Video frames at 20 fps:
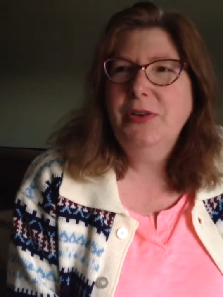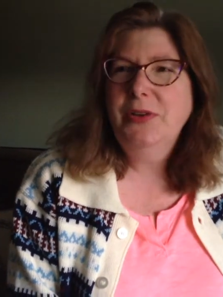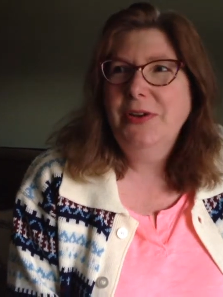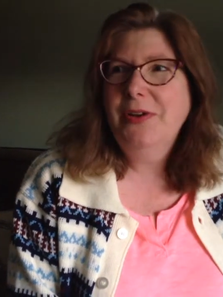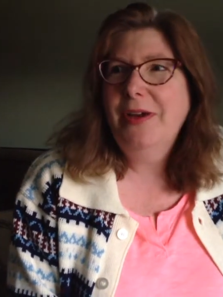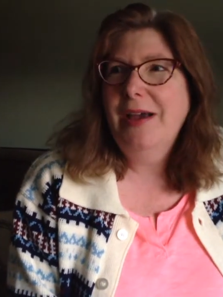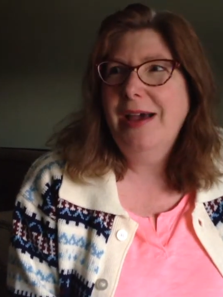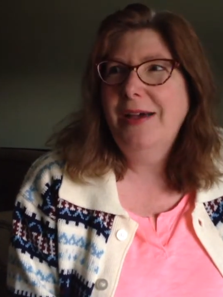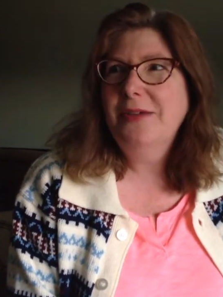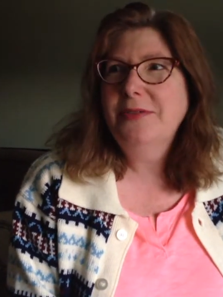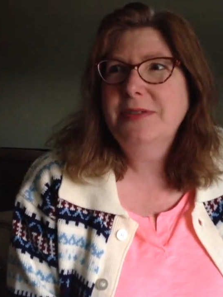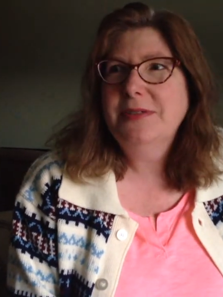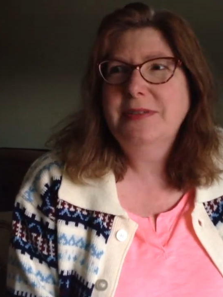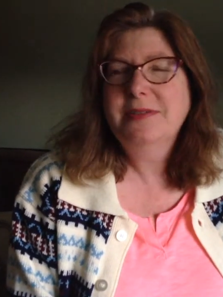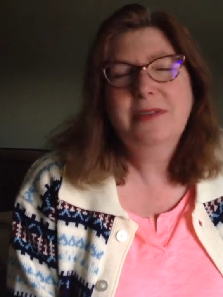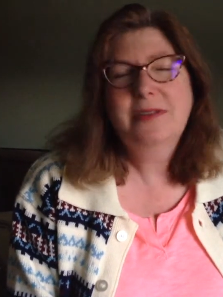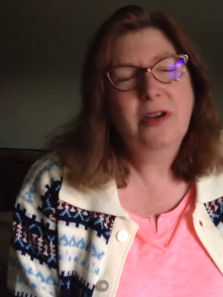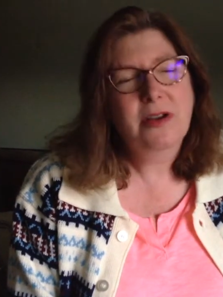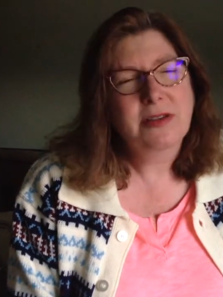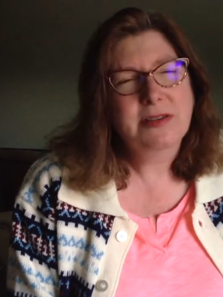your house
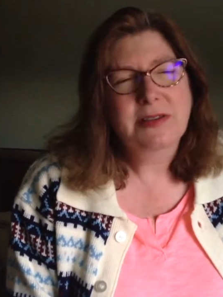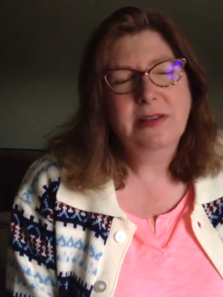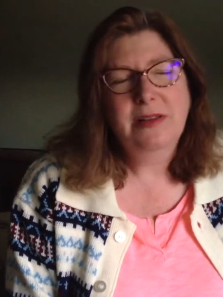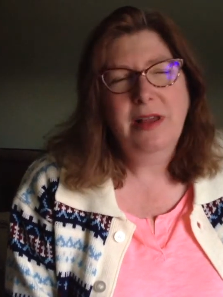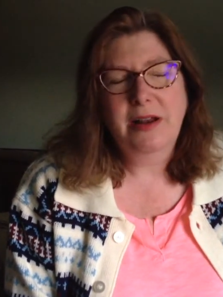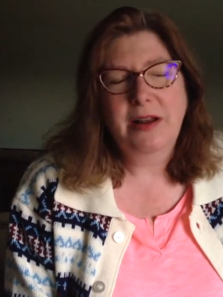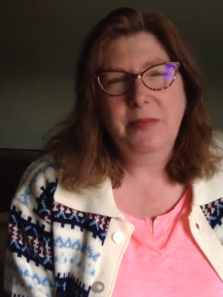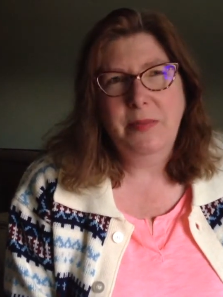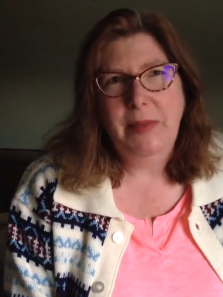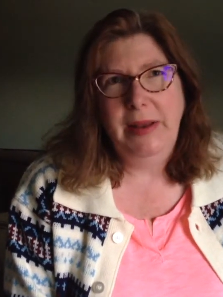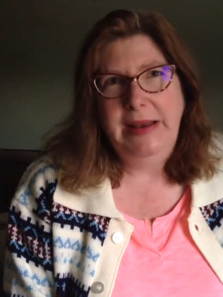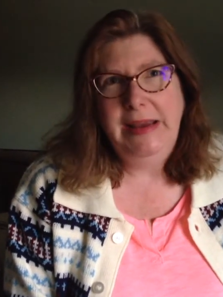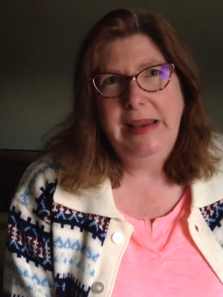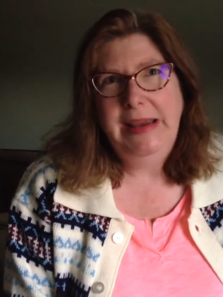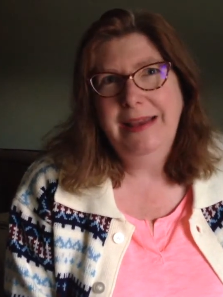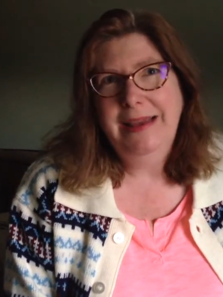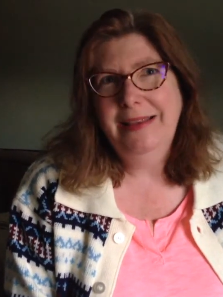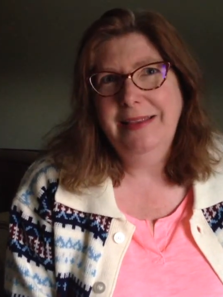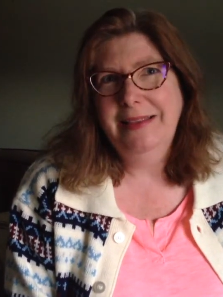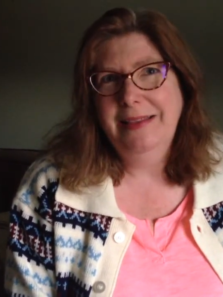costs a lot of
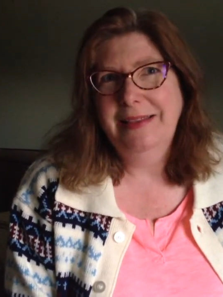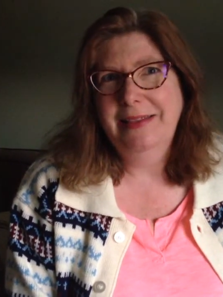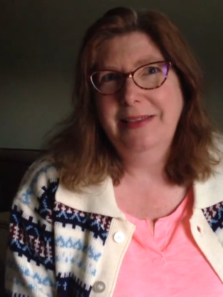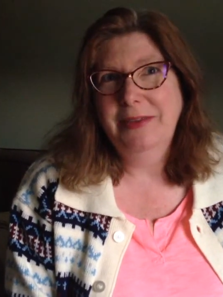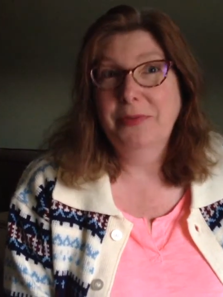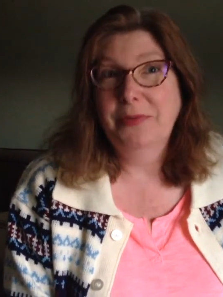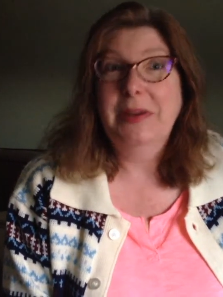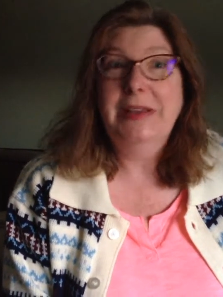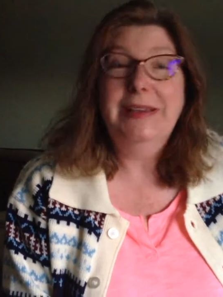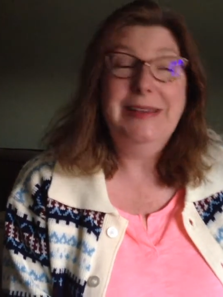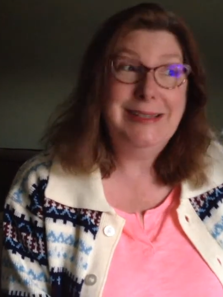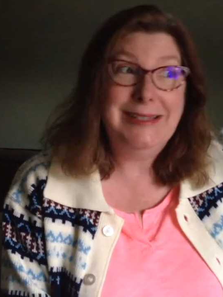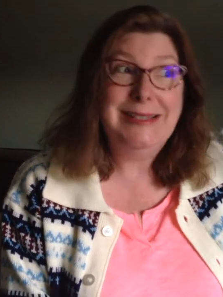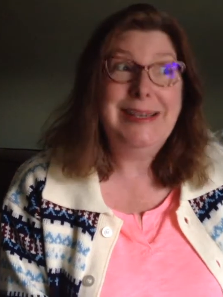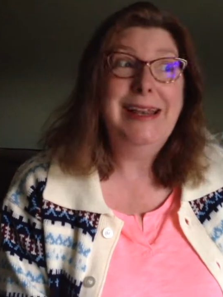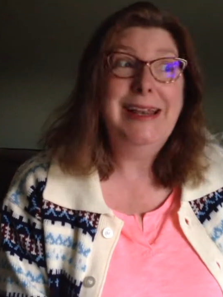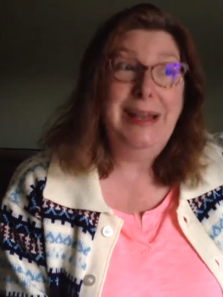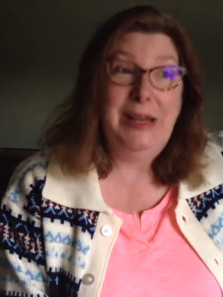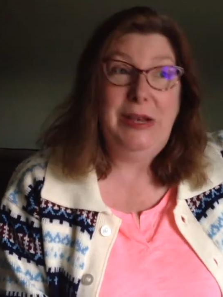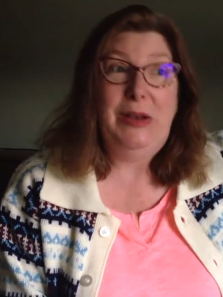money and the real
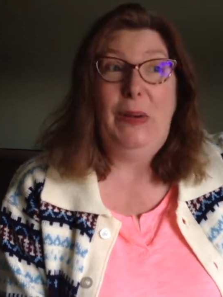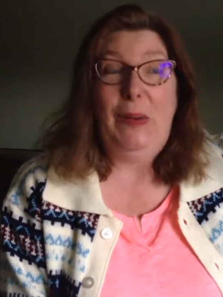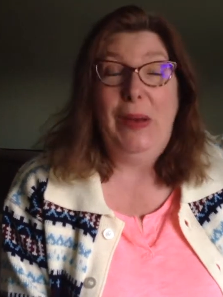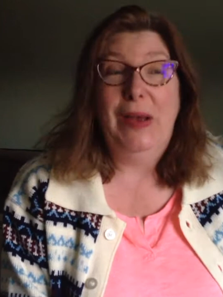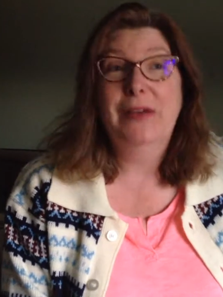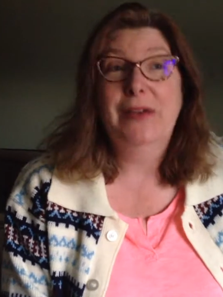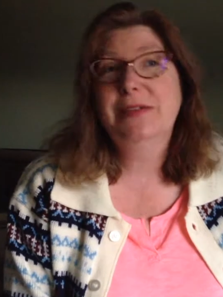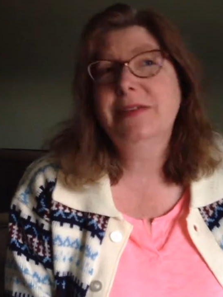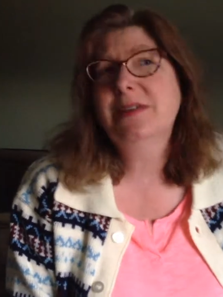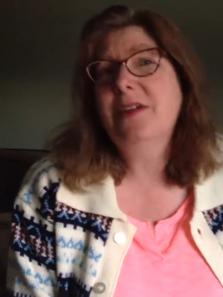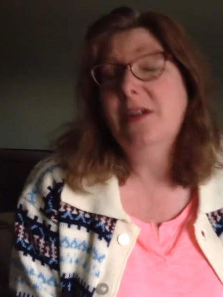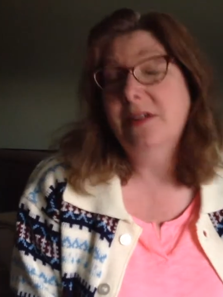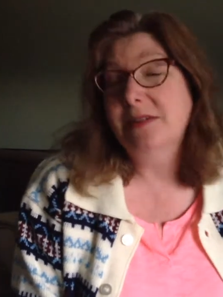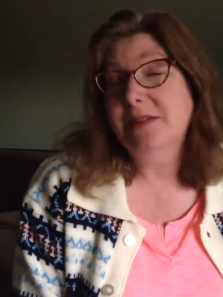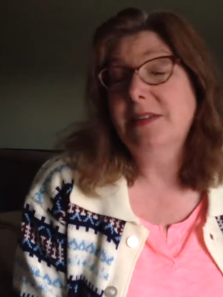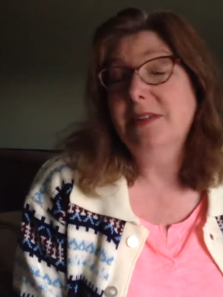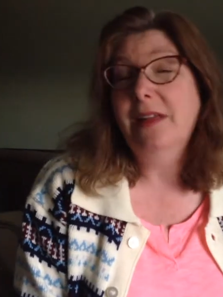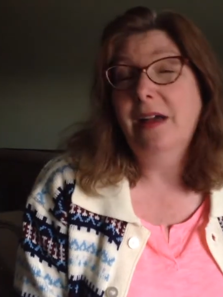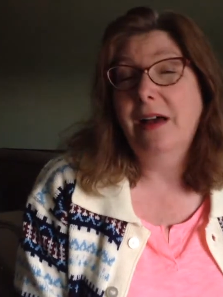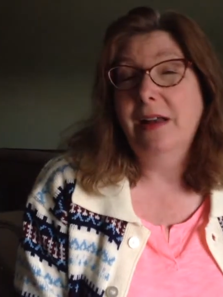estate in your house
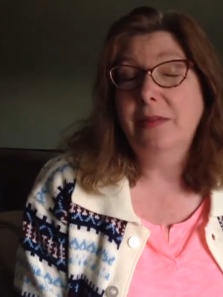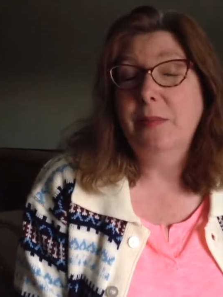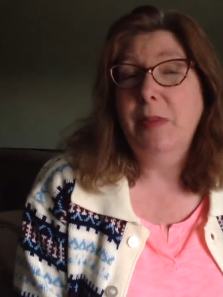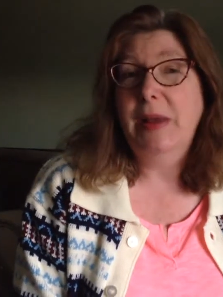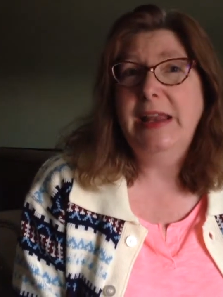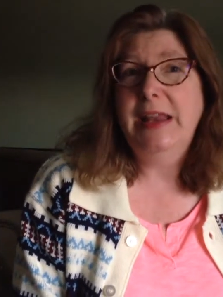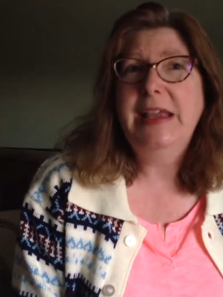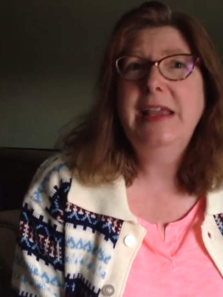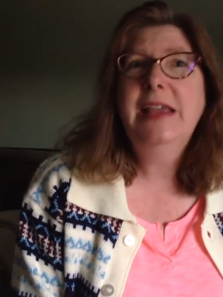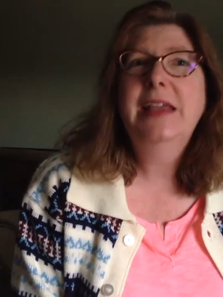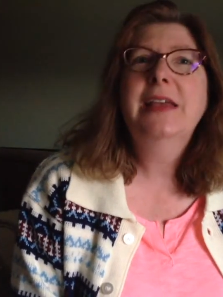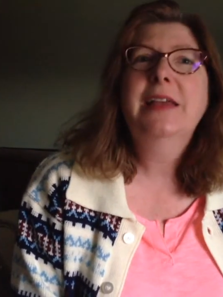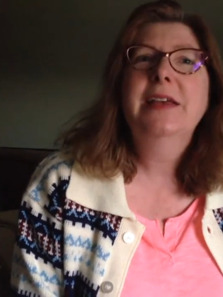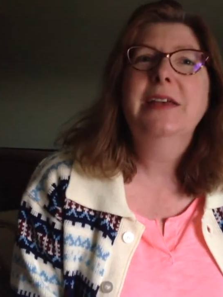costs a lot of money,